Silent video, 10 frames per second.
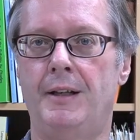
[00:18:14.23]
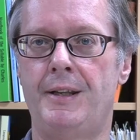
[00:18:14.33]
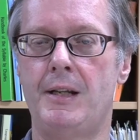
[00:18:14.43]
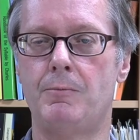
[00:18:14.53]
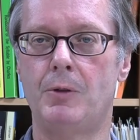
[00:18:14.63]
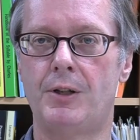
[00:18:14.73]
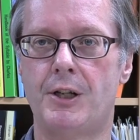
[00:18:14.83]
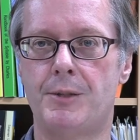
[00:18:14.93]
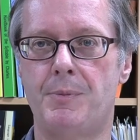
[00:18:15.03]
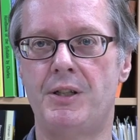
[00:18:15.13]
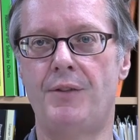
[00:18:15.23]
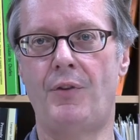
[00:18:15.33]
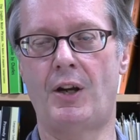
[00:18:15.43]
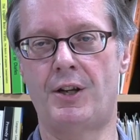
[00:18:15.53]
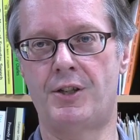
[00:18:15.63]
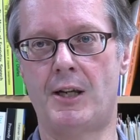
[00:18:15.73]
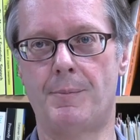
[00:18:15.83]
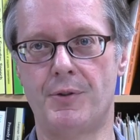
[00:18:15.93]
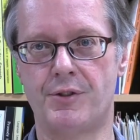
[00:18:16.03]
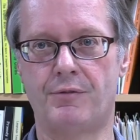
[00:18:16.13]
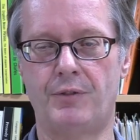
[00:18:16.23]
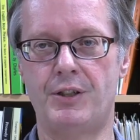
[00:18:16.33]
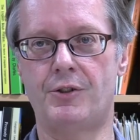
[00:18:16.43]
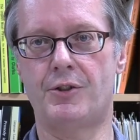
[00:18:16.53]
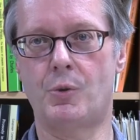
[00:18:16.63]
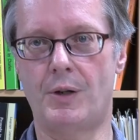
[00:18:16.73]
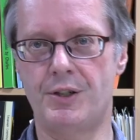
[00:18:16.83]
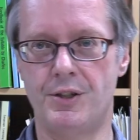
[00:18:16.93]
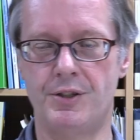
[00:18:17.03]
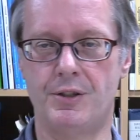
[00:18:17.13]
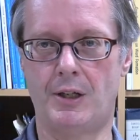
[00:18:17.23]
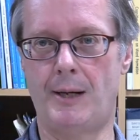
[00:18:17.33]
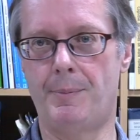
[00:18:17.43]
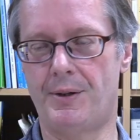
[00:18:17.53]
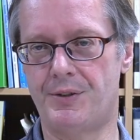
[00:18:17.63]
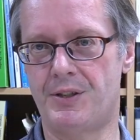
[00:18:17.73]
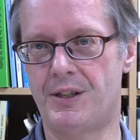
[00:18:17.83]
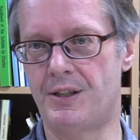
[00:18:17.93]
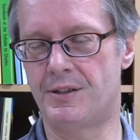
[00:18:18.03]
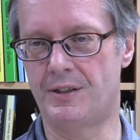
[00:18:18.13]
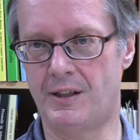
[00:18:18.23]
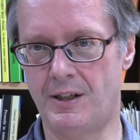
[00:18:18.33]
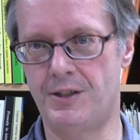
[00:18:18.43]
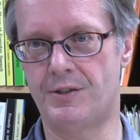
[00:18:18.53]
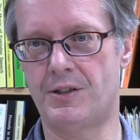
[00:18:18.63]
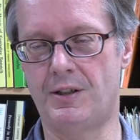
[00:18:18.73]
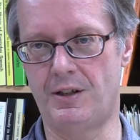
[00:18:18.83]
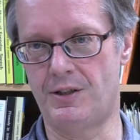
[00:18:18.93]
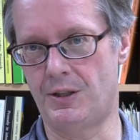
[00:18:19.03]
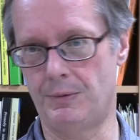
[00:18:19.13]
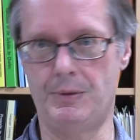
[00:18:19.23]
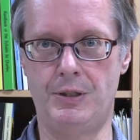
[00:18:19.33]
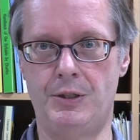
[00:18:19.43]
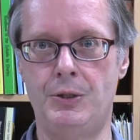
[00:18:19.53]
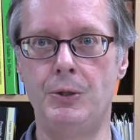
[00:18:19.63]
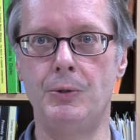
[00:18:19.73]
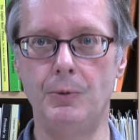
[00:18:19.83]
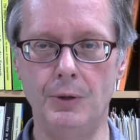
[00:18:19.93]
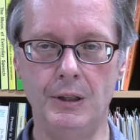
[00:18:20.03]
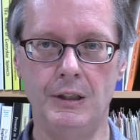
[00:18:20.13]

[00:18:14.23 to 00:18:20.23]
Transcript: And then we'll look at specific examples of research questions and hypotheses and the kinds of studies you would do